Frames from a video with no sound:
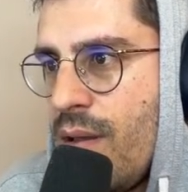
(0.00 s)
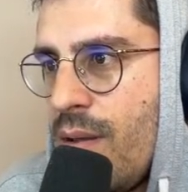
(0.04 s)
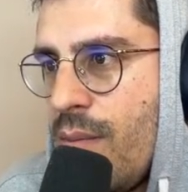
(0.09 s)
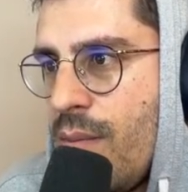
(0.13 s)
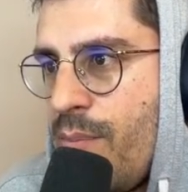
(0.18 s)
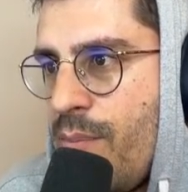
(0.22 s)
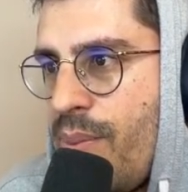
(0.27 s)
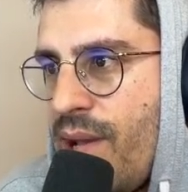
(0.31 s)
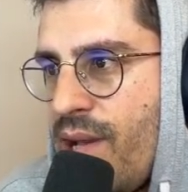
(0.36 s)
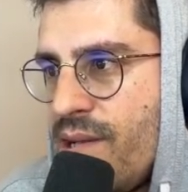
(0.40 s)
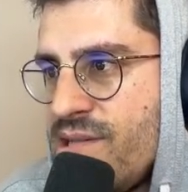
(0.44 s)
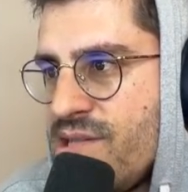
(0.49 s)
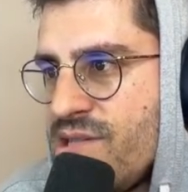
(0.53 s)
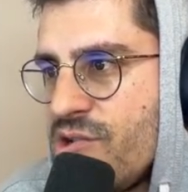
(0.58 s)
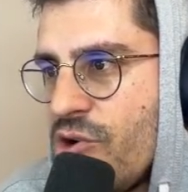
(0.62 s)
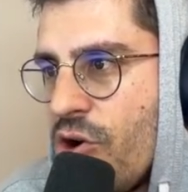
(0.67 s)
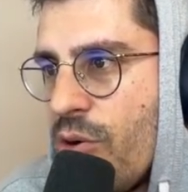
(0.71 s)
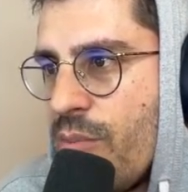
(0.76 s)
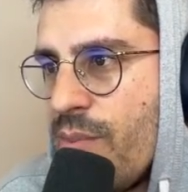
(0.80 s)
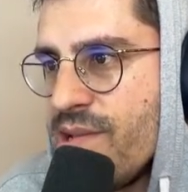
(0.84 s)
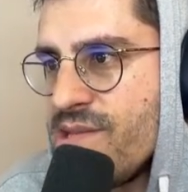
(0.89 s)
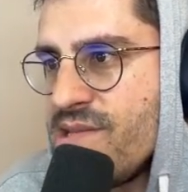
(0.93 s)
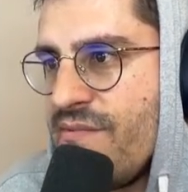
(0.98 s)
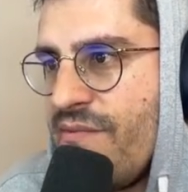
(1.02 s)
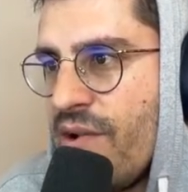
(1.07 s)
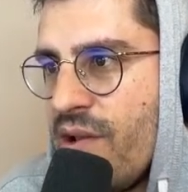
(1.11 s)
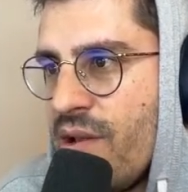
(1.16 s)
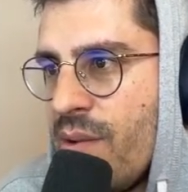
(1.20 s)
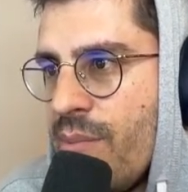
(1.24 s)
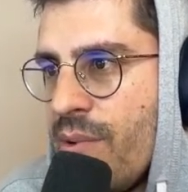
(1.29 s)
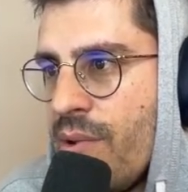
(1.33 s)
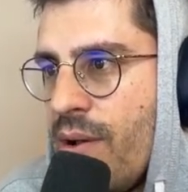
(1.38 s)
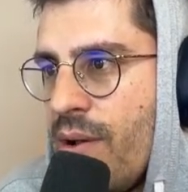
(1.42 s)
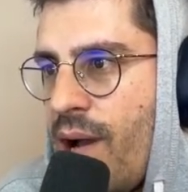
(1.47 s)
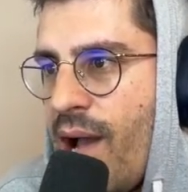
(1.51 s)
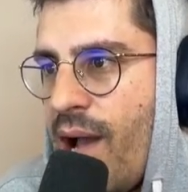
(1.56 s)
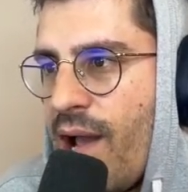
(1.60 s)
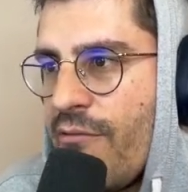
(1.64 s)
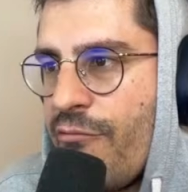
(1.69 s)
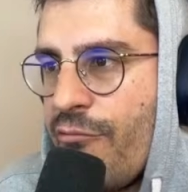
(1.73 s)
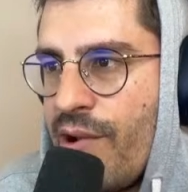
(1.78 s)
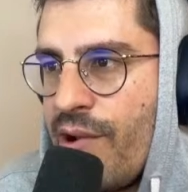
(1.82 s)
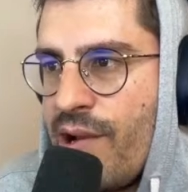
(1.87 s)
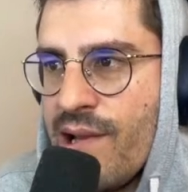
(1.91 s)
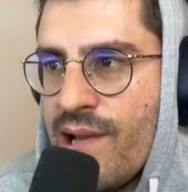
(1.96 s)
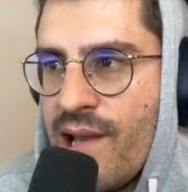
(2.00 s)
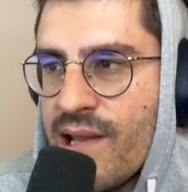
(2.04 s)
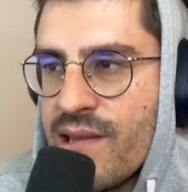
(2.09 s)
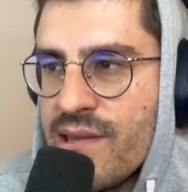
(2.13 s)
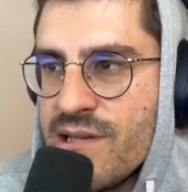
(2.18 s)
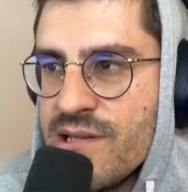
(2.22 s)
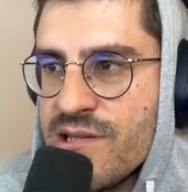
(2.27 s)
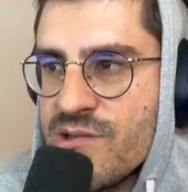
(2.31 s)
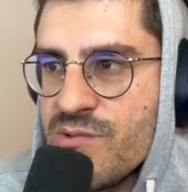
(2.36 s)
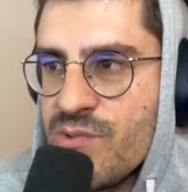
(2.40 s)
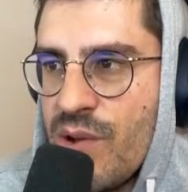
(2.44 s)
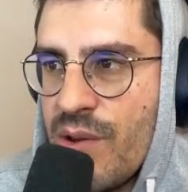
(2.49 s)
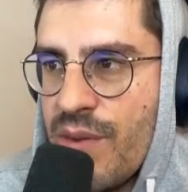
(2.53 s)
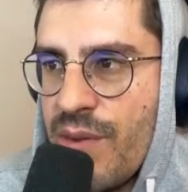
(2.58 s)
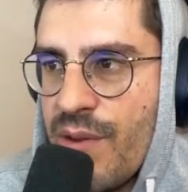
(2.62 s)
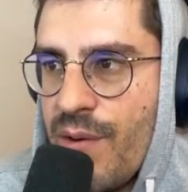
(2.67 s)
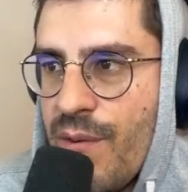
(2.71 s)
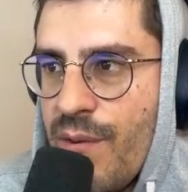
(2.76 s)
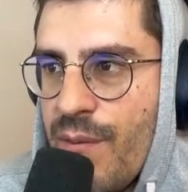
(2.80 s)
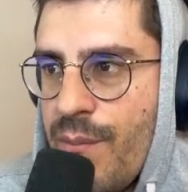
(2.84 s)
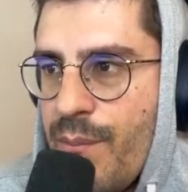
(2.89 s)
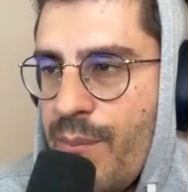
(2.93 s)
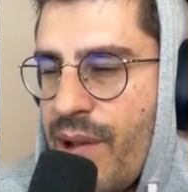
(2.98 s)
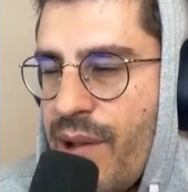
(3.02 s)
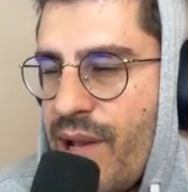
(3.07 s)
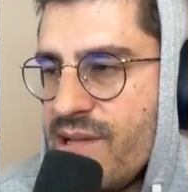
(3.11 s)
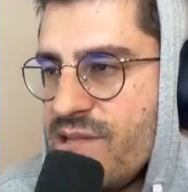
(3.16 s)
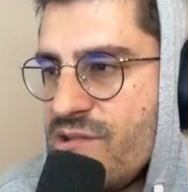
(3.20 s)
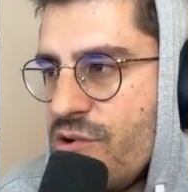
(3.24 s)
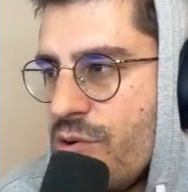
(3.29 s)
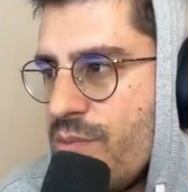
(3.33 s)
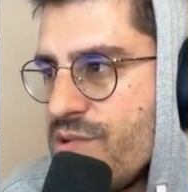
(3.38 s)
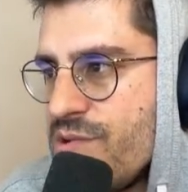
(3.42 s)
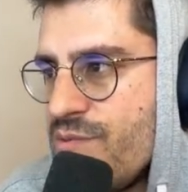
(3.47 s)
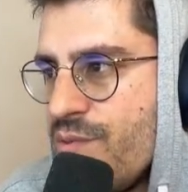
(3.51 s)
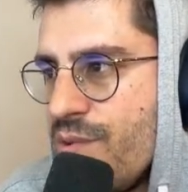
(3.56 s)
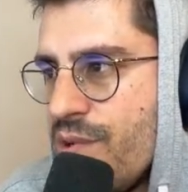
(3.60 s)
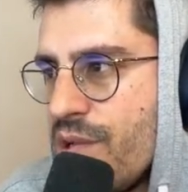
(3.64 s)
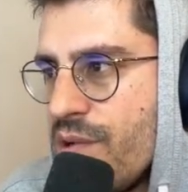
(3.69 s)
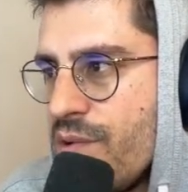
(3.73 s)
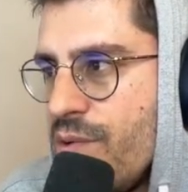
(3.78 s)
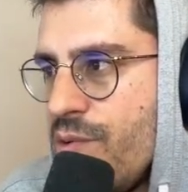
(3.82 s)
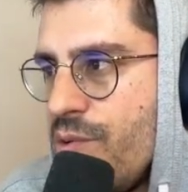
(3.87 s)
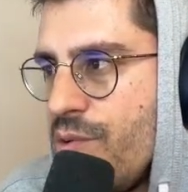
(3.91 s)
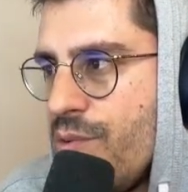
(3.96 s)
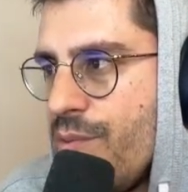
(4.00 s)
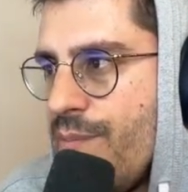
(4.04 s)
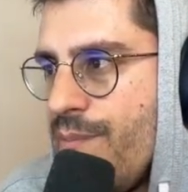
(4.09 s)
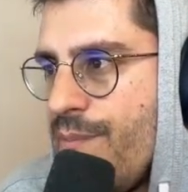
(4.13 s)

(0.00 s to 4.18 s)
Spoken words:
Penstorm is available. I really like this one though. Penstorm is really cool.